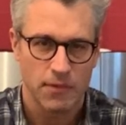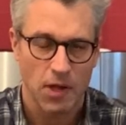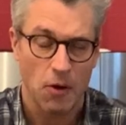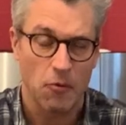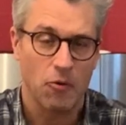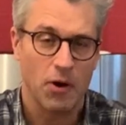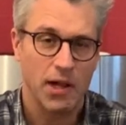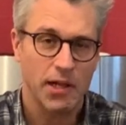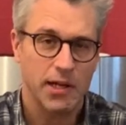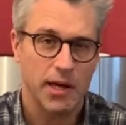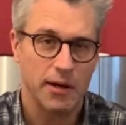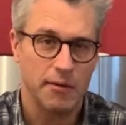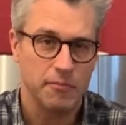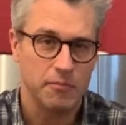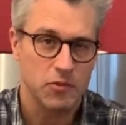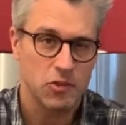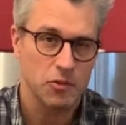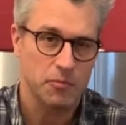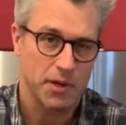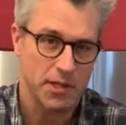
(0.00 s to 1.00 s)
Welcome
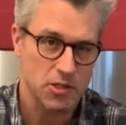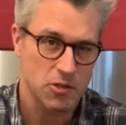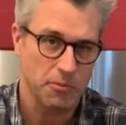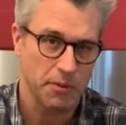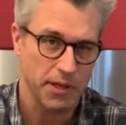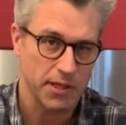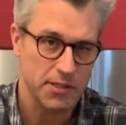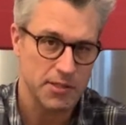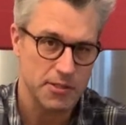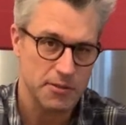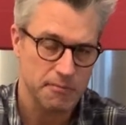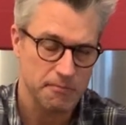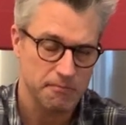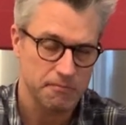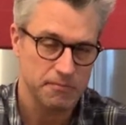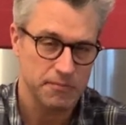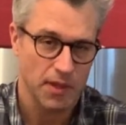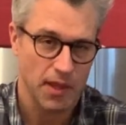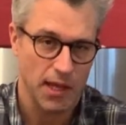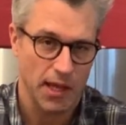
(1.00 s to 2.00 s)
to Matzobricks.
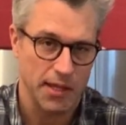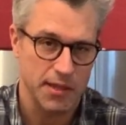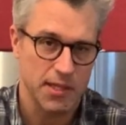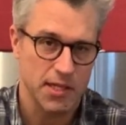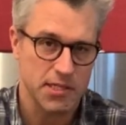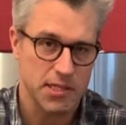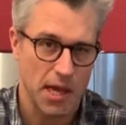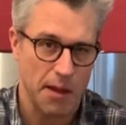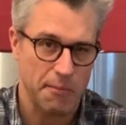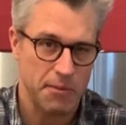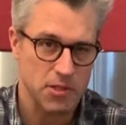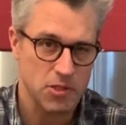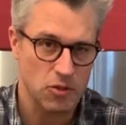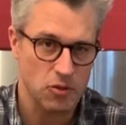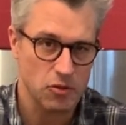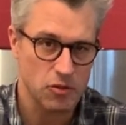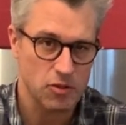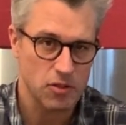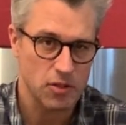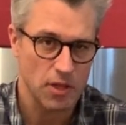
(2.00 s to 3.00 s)
In this
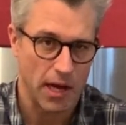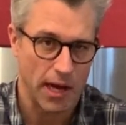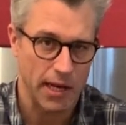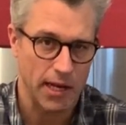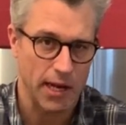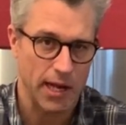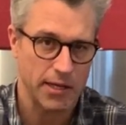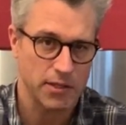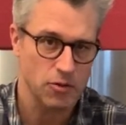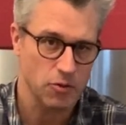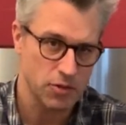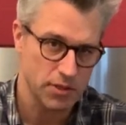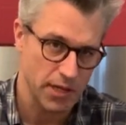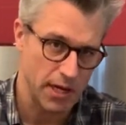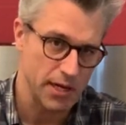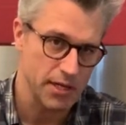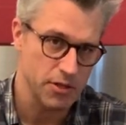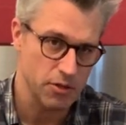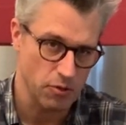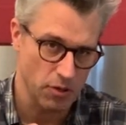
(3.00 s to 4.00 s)
episode, I'd like to tell
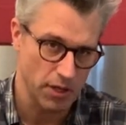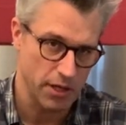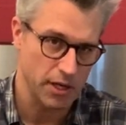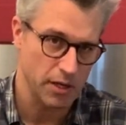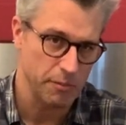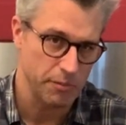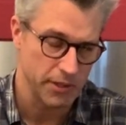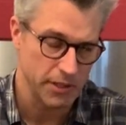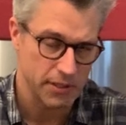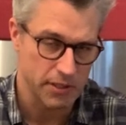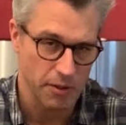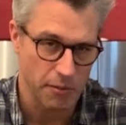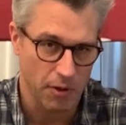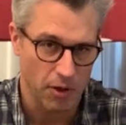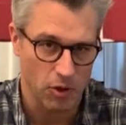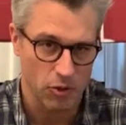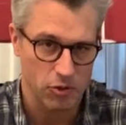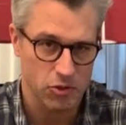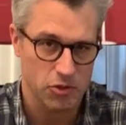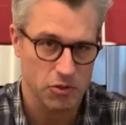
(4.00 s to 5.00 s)
you a little bit
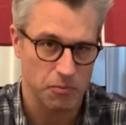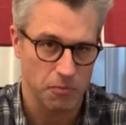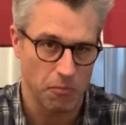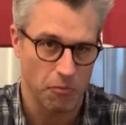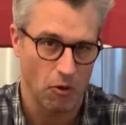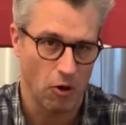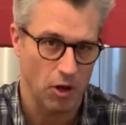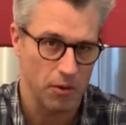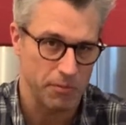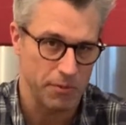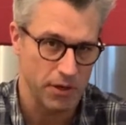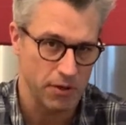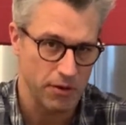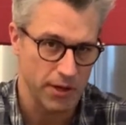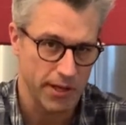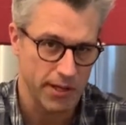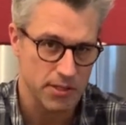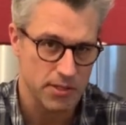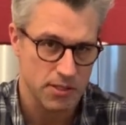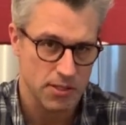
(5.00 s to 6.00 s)
about ball
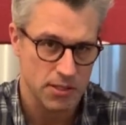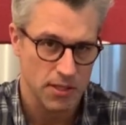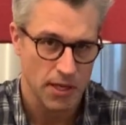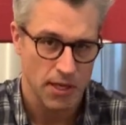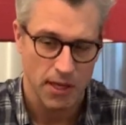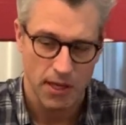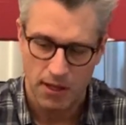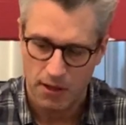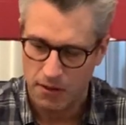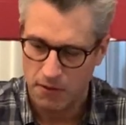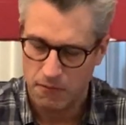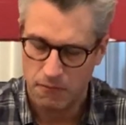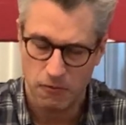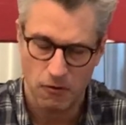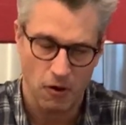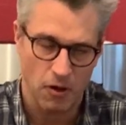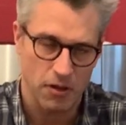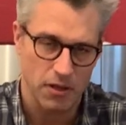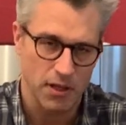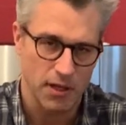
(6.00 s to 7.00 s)
bearings
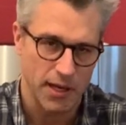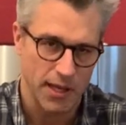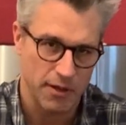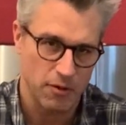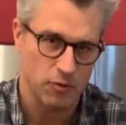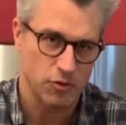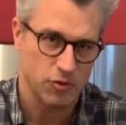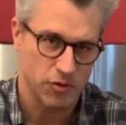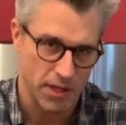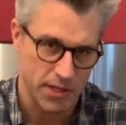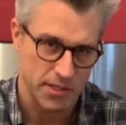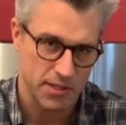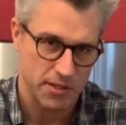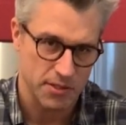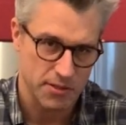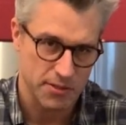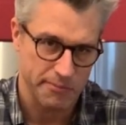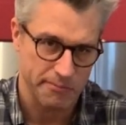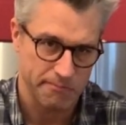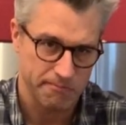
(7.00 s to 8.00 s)
for the Lego train
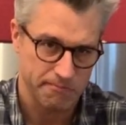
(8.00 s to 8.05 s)
system.